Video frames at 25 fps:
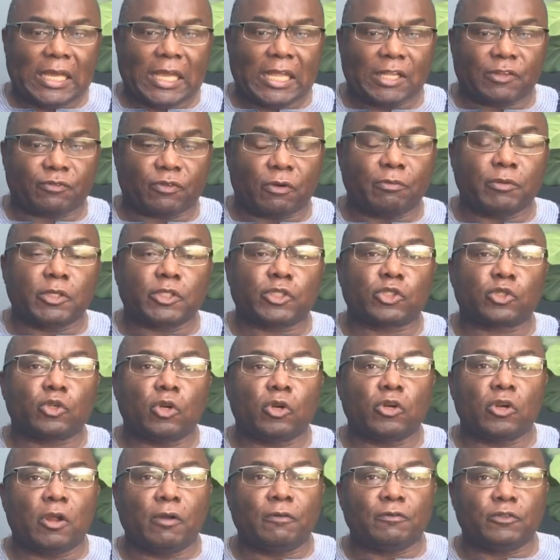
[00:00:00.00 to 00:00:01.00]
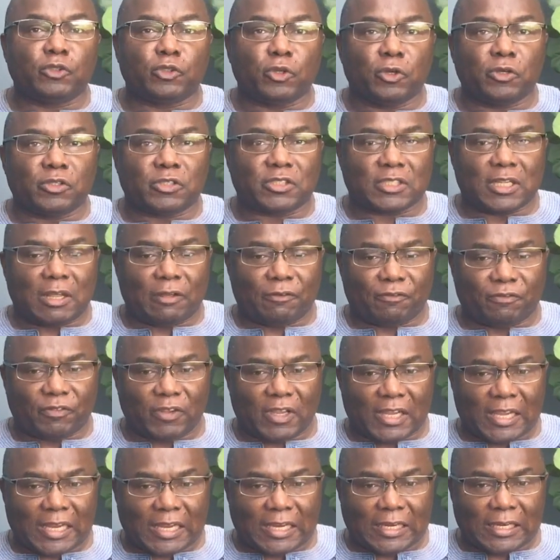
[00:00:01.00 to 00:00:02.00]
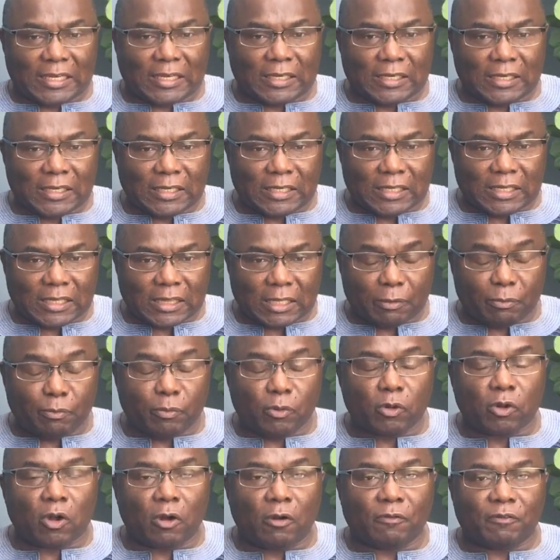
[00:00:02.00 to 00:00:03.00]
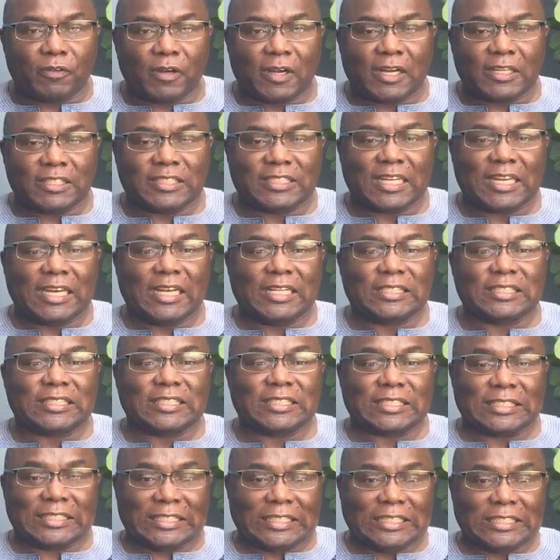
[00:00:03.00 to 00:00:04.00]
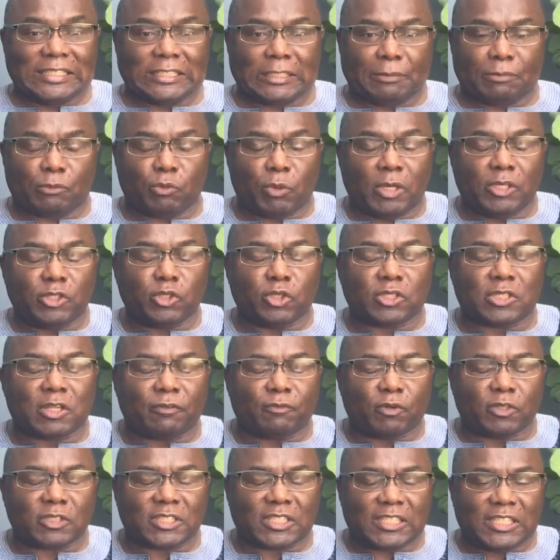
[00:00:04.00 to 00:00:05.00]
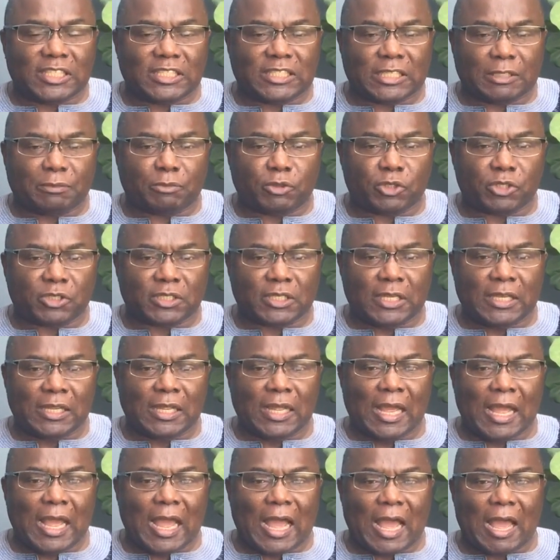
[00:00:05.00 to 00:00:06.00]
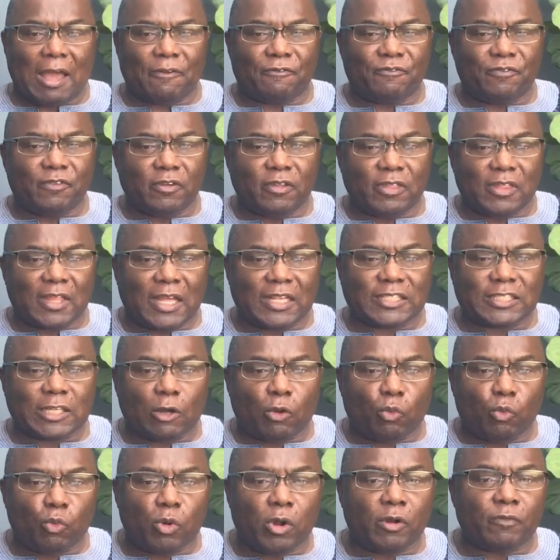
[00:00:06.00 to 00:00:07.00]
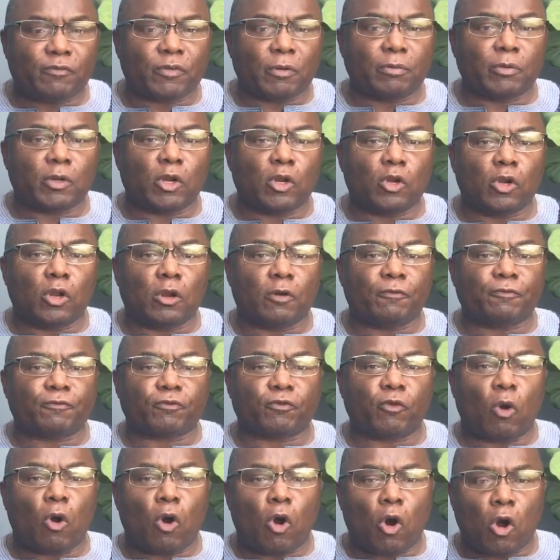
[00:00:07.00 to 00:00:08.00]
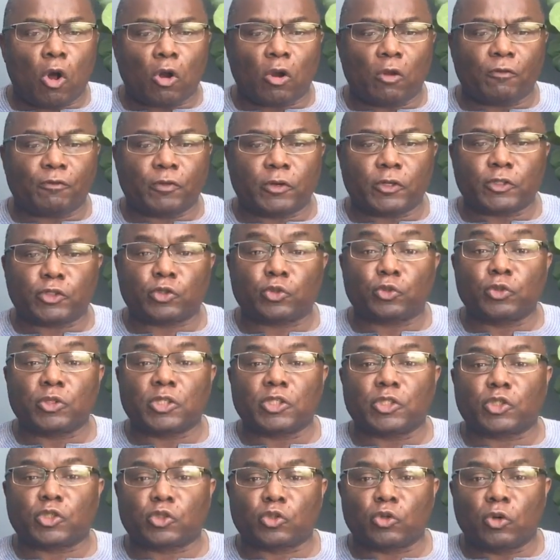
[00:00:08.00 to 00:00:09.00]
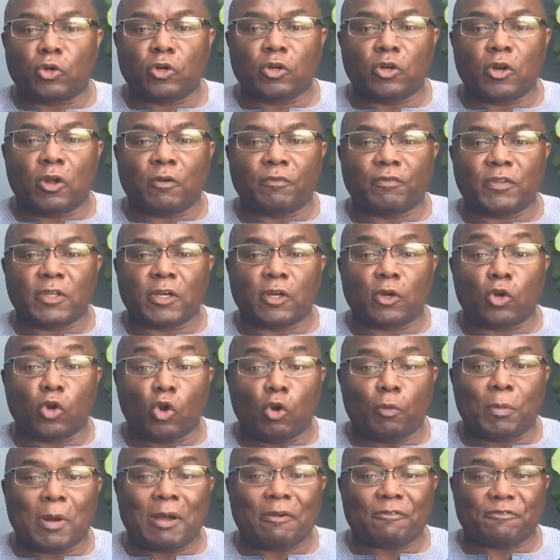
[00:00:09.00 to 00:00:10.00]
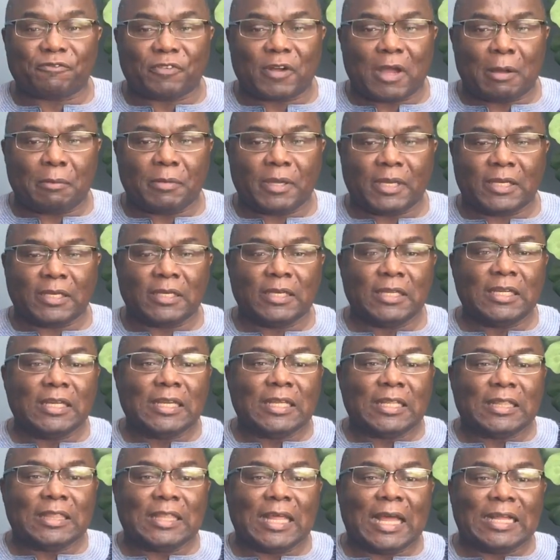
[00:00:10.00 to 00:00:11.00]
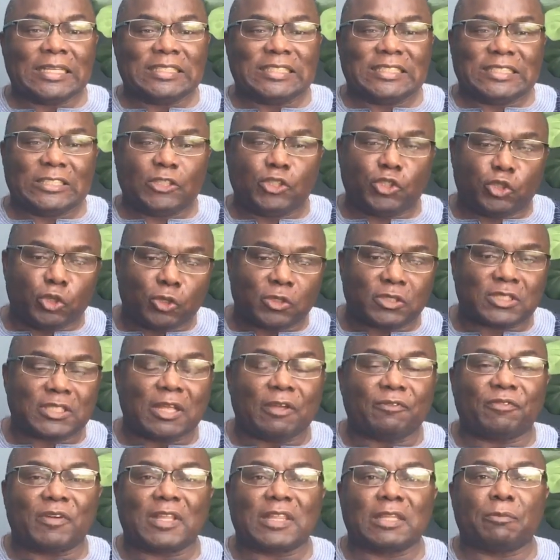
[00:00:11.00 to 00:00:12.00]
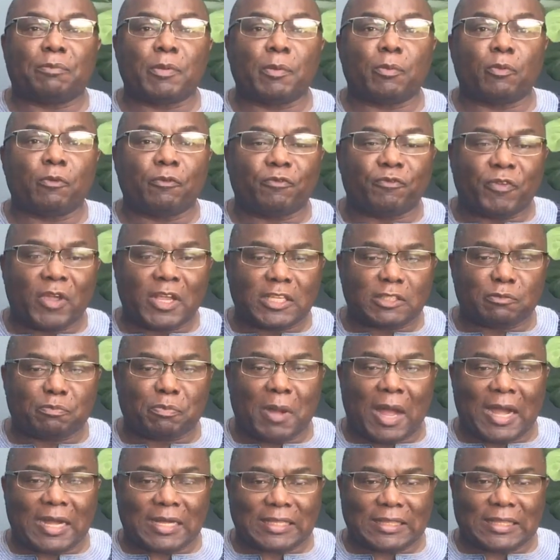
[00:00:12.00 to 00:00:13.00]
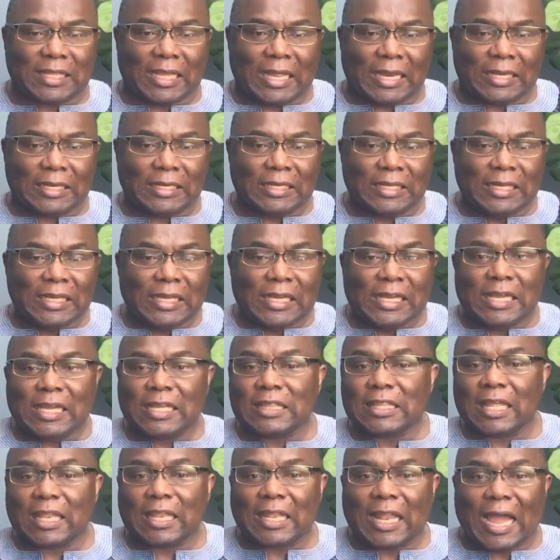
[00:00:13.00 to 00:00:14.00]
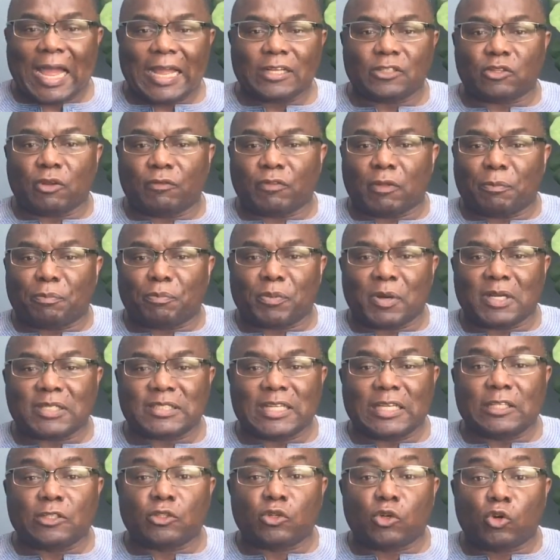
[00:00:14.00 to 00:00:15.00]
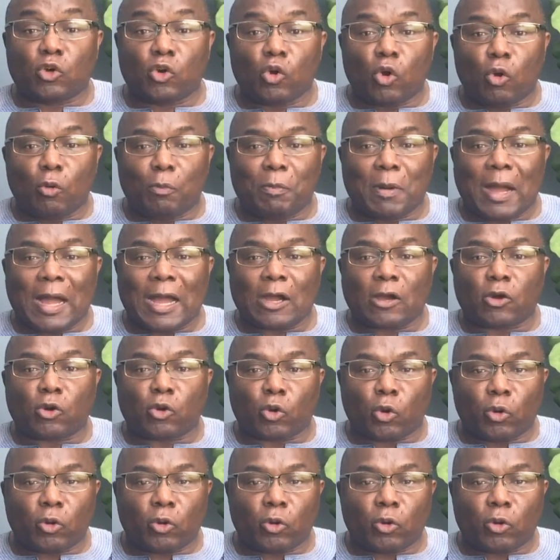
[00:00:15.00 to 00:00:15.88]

it's from the story of Joseph in the book of Genesis in Egypt, when Joseph was in Egypt. You see, I feel there's a word from the Lord for all of us through the story of the global famine that Joseph and the people faced back then. In the light of the present global